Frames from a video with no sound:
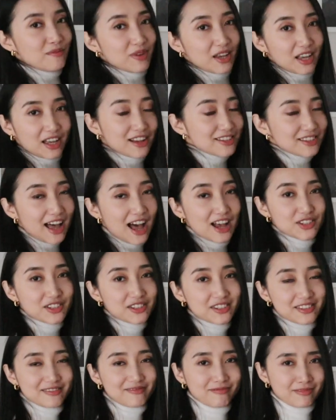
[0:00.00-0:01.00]
because I
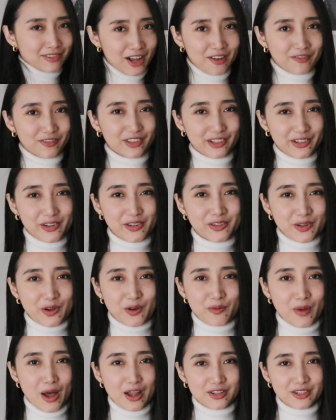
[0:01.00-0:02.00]
just love the look
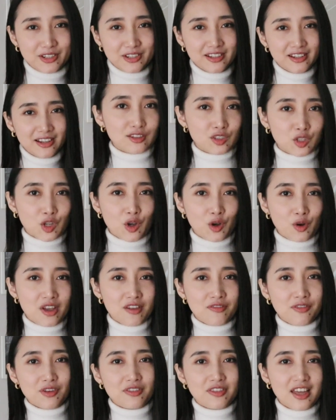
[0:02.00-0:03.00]
so much. So
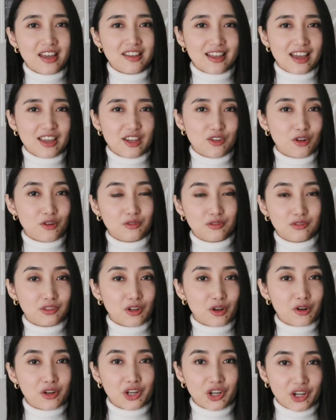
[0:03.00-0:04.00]
if you think that you don't
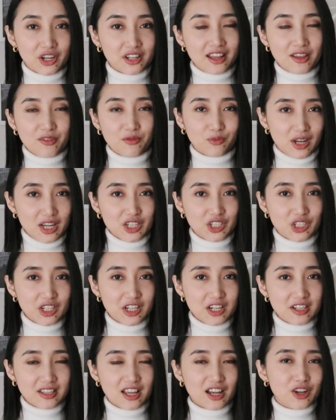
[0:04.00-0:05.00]
look good in white
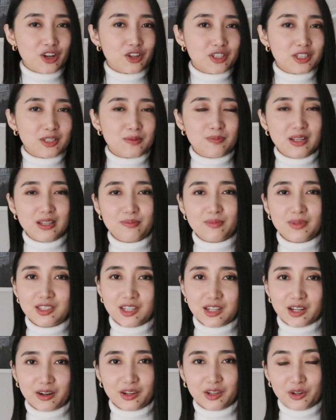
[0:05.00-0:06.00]
shirt, it could just be the
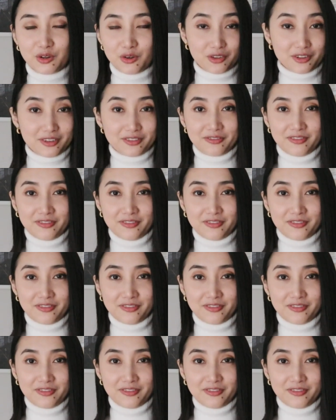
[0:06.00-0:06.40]
material or the